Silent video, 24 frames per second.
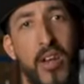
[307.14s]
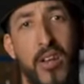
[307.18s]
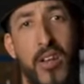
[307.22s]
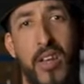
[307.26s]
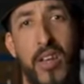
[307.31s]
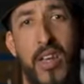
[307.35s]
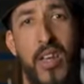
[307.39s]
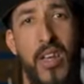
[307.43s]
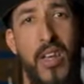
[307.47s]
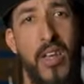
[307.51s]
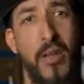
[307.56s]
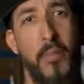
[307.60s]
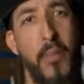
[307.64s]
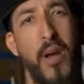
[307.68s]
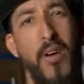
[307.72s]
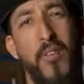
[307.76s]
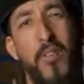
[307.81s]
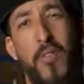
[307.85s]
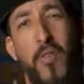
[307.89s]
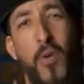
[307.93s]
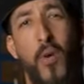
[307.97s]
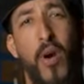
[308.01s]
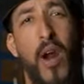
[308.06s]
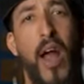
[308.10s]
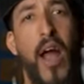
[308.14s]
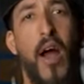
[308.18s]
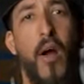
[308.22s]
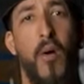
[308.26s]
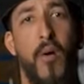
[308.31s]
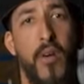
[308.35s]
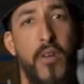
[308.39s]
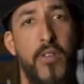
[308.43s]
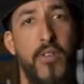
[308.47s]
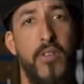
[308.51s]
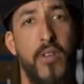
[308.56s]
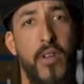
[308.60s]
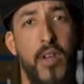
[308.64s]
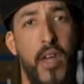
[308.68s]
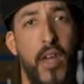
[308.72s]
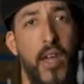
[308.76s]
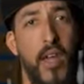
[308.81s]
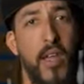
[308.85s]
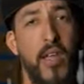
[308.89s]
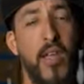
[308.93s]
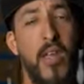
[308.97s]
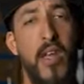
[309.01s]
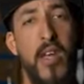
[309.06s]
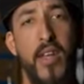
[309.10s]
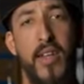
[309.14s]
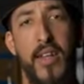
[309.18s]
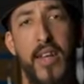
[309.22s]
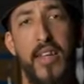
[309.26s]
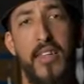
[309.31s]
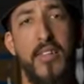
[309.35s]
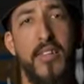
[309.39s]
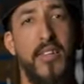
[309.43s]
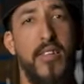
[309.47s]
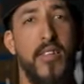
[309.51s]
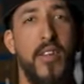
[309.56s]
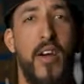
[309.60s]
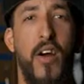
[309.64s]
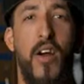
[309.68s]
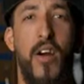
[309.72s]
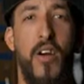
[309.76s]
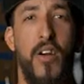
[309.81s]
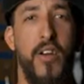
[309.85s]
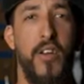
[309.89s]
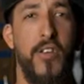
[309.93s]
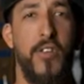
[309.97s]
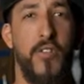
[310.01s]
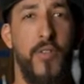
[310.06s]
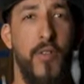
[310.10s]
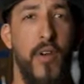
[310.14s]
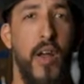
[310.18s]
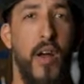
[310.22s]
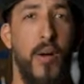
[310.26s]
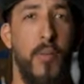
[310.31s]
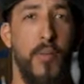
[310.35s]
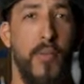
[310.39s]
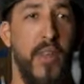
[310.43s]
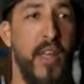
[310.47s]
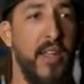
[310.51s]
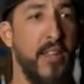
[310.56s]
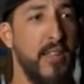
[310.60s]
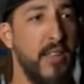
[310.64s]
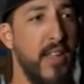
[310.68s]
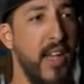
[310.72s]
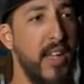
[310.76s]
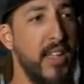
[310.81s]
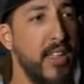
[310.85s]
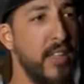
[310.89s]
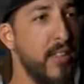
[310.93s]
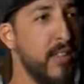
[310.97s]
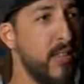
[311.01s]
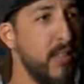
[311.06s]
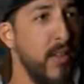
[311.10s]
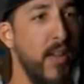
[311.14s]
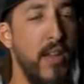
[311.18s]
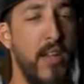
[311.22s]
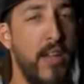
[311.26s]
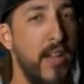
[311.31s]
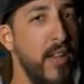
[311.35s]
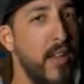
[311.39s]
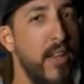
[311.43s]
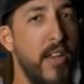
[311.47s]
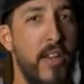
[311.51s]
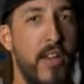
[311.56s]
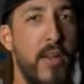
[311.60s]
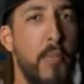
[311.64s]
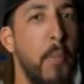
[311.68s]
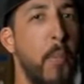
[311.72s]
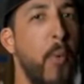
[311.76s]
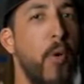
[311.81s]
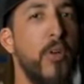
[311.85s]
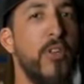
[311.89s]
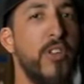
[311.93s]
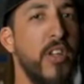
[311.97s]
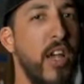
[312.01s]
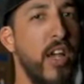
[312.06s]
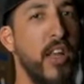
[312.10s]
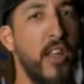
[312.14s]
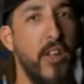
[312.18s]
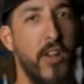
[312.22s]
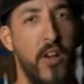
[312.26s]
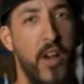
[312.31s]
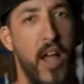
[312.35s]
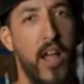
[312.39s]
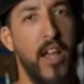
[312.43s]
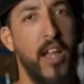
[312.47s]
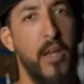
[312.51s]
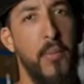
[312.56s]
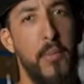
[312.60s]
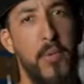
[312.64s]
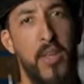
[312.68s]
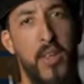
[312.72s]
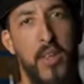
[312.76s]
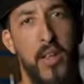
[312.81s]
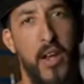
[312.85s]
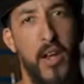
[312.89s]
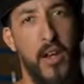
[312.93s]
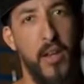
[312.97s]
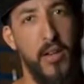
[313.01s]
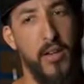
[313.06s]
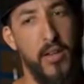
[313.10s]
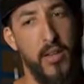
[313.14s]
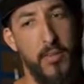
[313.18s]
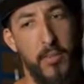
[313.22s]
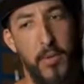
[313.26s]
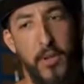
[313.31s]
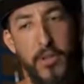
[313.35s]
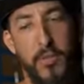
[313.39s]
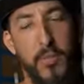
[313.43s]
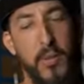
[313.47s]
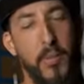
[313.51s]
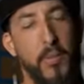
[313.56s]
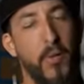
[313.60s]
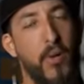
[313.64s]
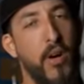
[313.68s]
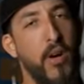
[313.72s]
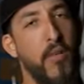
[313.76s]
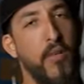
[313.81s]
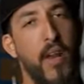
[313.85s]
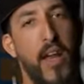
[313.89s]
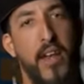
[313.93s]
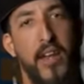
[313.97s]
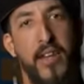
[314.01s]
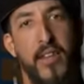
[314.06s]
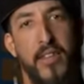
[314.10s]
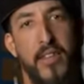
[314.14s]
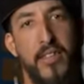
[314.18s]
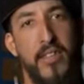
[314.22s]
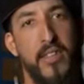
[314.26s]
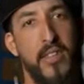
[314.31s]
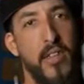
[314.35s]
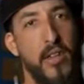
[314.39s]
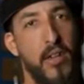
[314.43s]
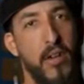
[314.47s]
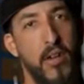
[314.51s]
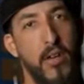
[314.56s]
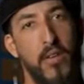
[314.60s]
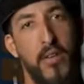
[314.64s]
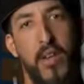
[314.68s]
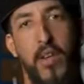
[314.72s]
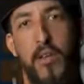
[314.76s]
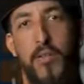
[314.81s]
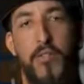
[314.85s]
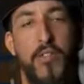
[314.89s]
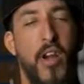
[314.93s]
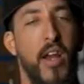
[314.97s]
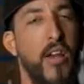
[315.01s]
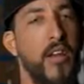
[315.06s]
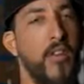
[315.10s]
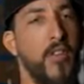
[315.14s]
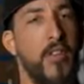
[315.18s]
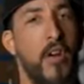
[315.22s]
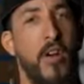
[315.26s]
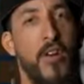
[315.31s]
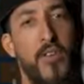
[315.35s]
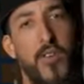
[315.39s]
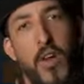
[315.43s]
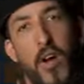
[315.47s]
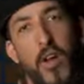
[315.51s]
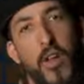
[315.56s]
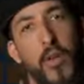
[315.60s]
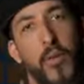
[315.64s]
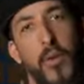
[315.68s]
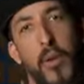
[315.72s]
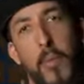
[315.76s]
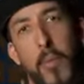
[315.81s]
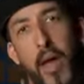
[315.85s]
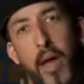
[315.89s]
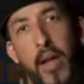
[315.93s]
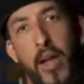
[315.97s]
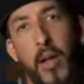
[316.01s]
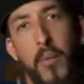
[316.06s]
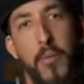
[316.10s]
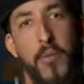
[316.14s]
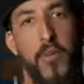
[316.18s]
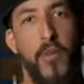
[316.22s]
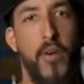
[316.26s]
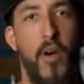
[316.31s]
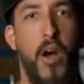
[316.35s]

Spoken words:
You're looking at about 4 hours. Okay, that's the hardest realm. That's most likely you're not going to be there. Most people aren't riding to 0 and then trying to charge all the way back up to